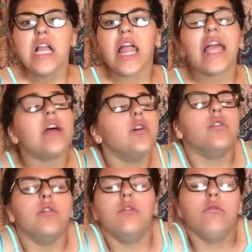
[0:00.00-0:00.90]
like,
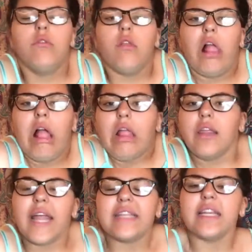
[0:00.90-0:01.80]

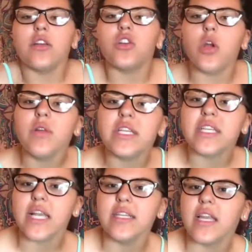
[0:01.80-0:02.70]
that's, like, so
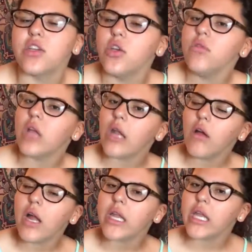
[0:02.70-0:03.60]
disgusting. Like, do you not
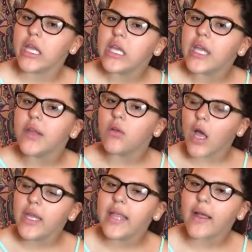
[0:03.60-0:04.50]
know how to eat? Can you
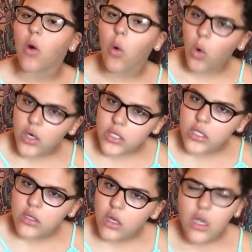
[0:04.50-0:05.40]
not eat like a
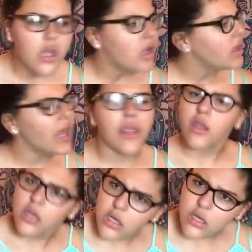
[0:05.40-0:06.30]
horse? Like,